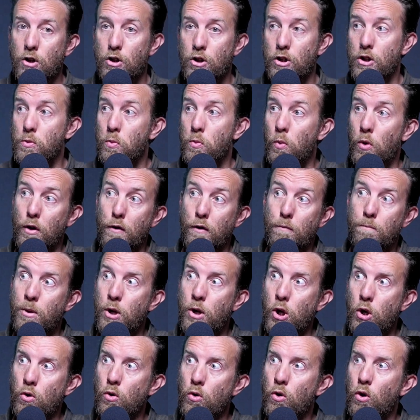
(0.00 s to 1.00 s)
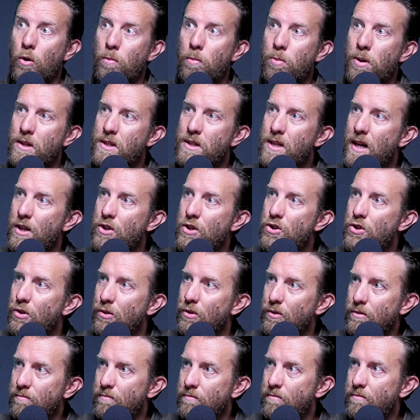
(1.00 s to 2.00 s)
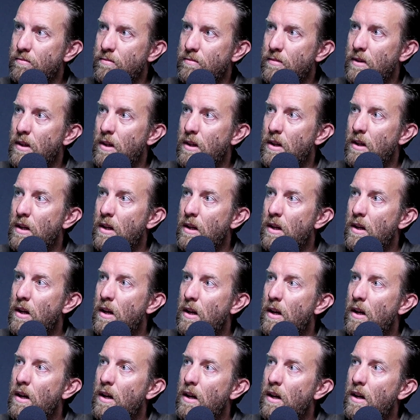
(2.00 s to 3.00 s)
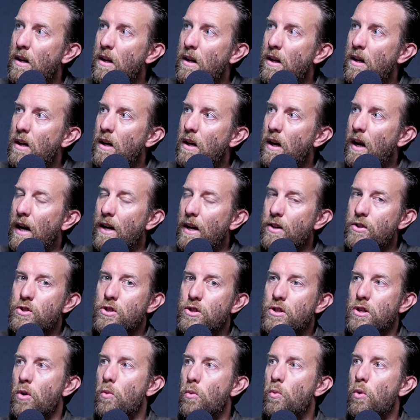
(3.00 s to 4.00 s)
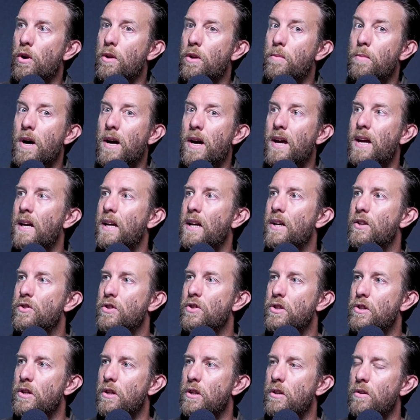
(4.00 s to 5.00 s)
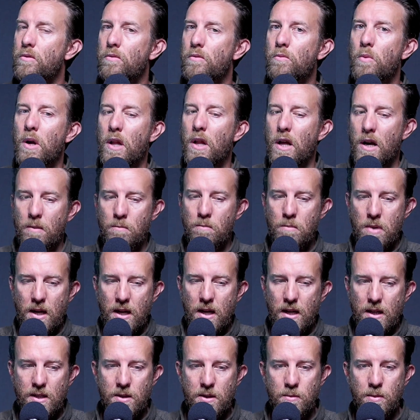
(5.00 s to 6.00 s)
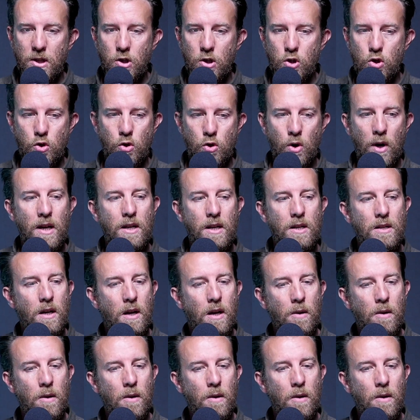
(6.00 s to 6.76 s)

just one of pure potential. Right. And so, what am I here to do? Well, I'm here to be trained